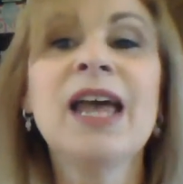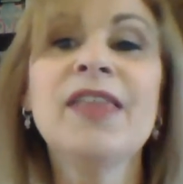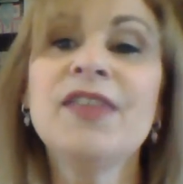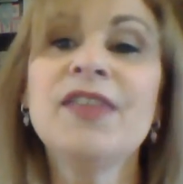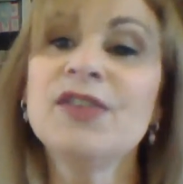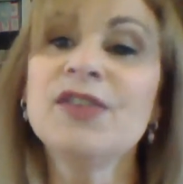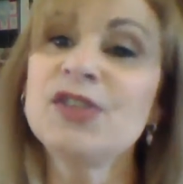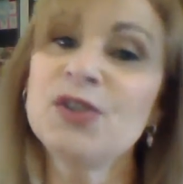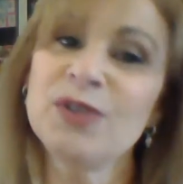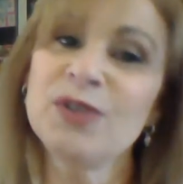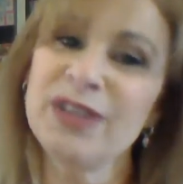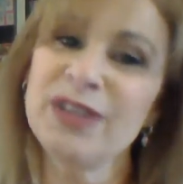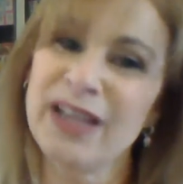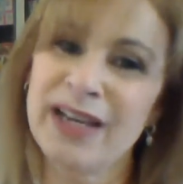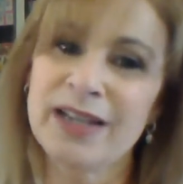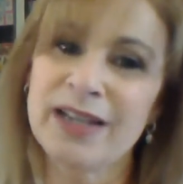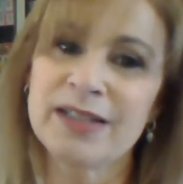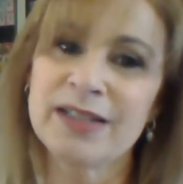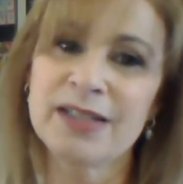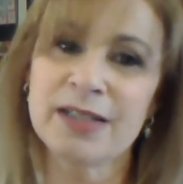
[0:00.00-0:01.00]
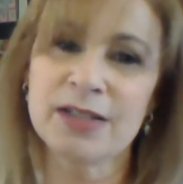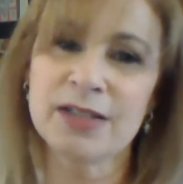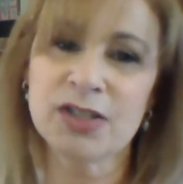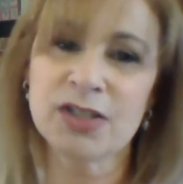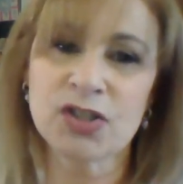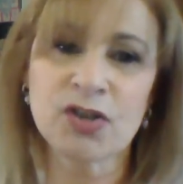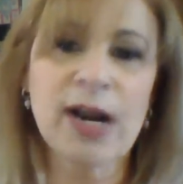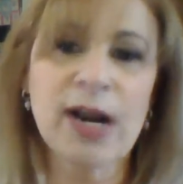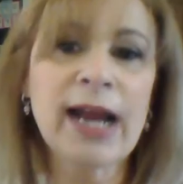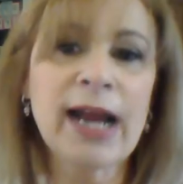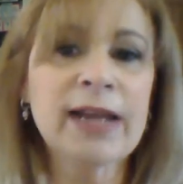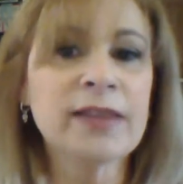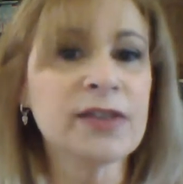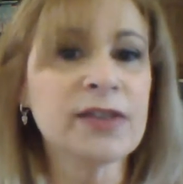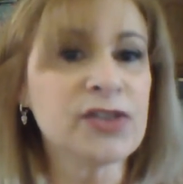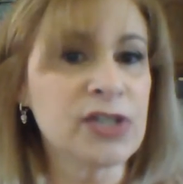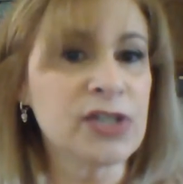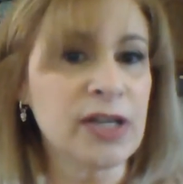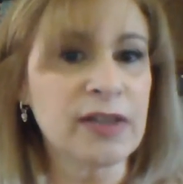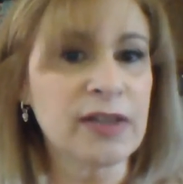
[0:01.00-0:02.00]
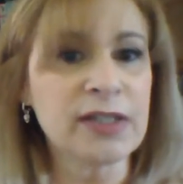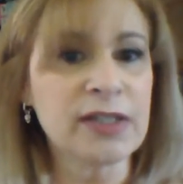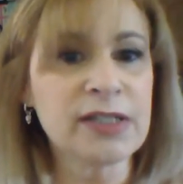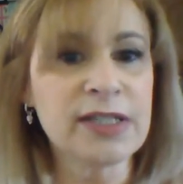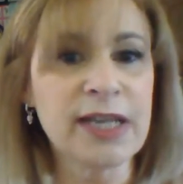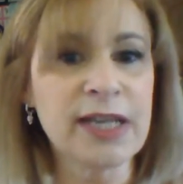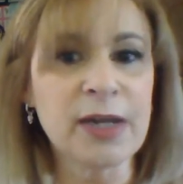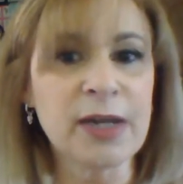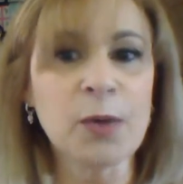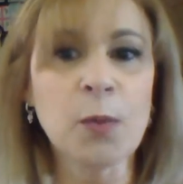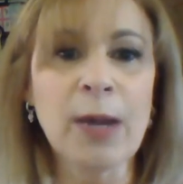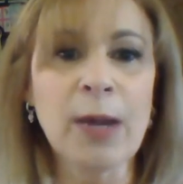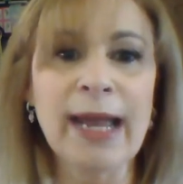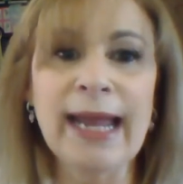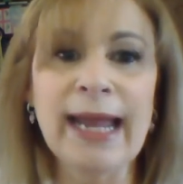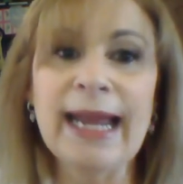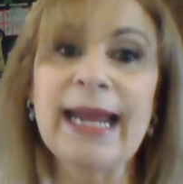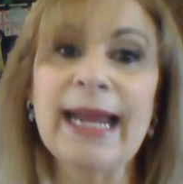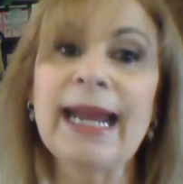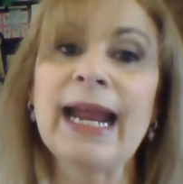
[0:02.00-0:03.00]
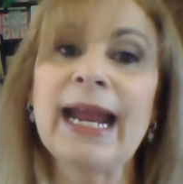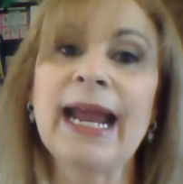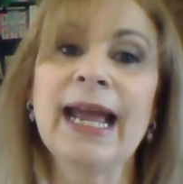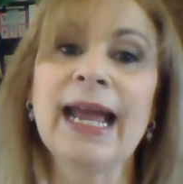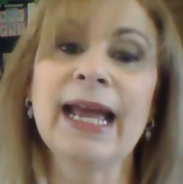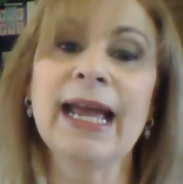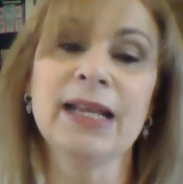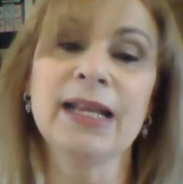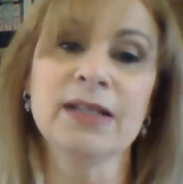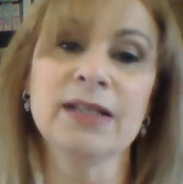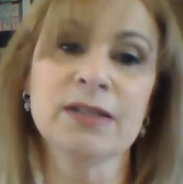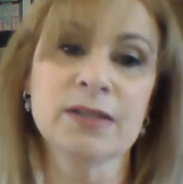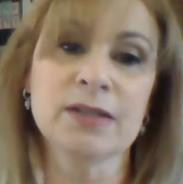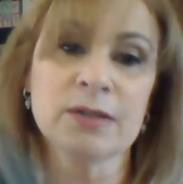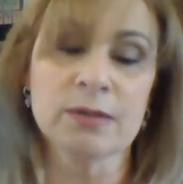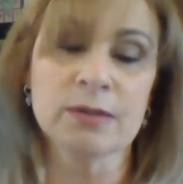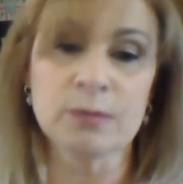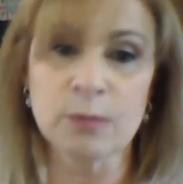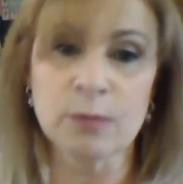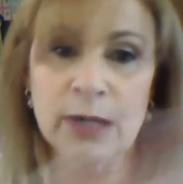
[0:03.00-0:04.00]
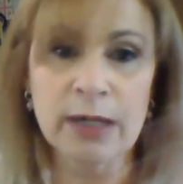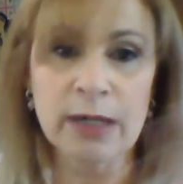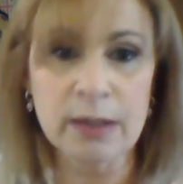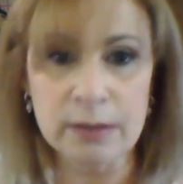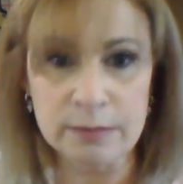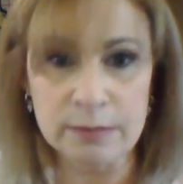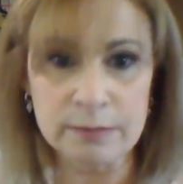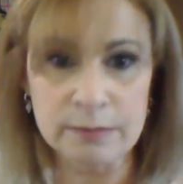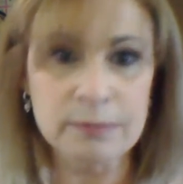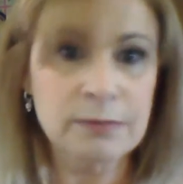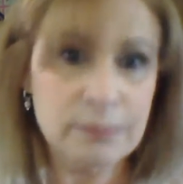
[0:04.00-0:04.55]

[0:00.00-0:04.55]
there's no light to distract, there's nothing to take away, and, well,